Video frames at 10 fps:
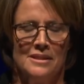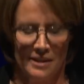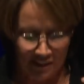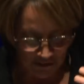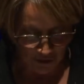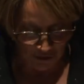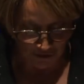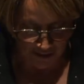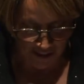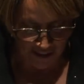It's
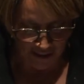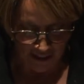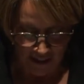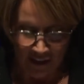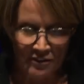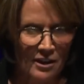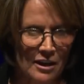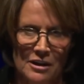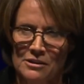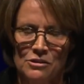usually
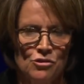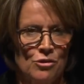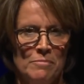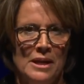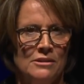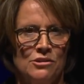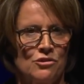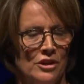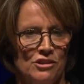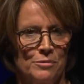the tremendous
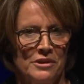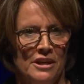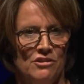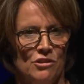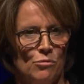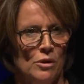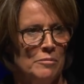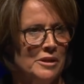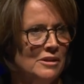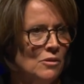transportation
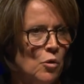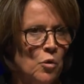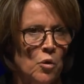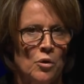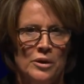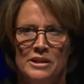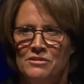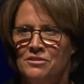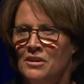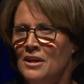woman or
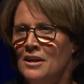it's